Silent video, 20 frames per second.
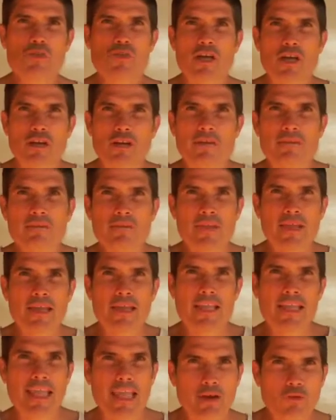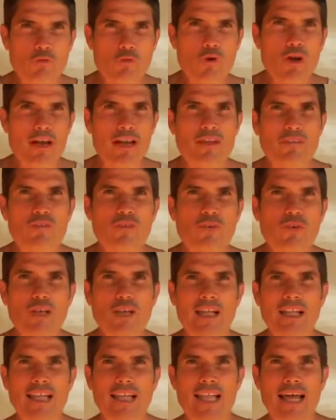So get ready for the
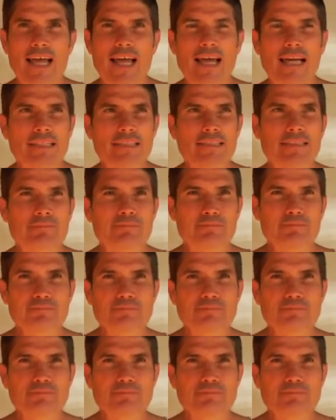class